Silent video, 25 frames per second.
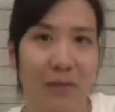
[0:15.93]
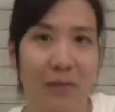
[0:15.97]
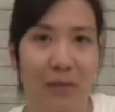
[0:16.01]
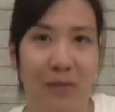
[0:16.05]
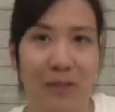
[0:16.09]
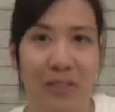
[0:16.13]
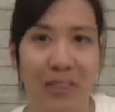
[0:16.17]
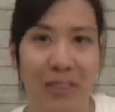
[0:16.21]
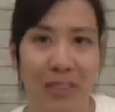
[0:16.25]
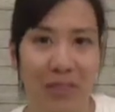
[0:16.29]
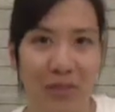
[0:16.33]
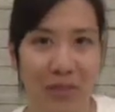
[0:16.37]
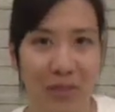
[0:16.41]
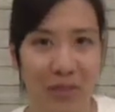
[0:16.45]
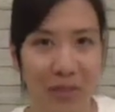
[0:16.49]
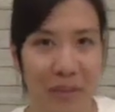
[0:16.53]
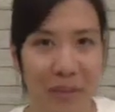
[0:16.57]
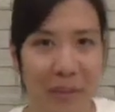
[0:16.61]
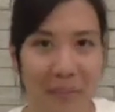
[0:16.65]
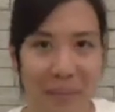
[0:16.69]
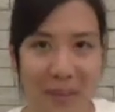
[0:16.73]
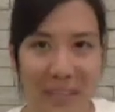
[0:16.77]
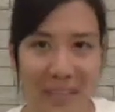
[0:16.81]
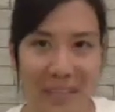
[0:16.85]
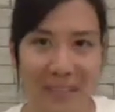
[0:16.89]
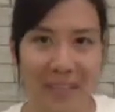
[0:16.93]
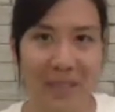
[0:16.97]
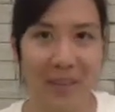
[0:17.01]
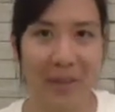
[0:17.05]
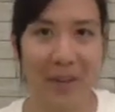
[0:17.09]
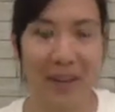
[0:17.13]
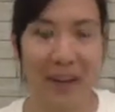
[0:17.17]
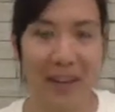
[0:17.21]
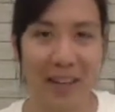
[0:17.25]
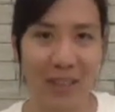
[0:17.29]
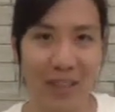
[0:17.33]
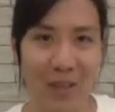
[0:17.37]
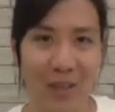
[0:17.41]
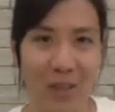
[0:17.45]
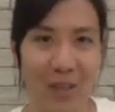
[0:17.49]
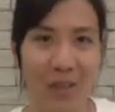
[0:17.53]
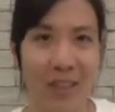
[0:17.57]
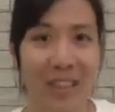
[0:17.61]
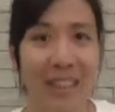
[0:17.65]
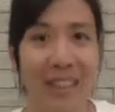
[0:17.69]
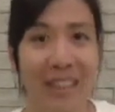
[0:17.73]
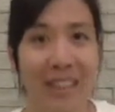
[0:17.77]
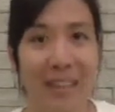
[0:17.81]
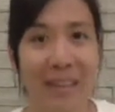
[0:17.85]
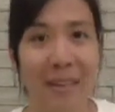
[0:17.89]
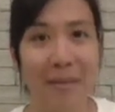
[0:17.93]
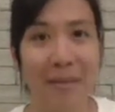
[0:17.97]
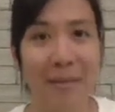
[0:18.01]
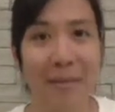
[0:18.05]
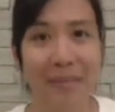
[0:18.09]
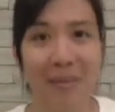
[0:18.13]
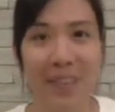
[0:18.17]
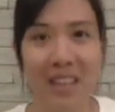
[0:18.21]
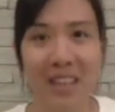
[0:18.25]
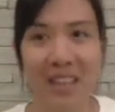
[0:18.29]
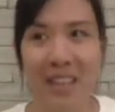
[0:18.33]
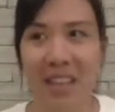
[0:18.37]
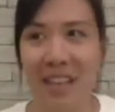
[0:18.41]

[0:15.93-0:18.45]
for the trip, and so I joined him.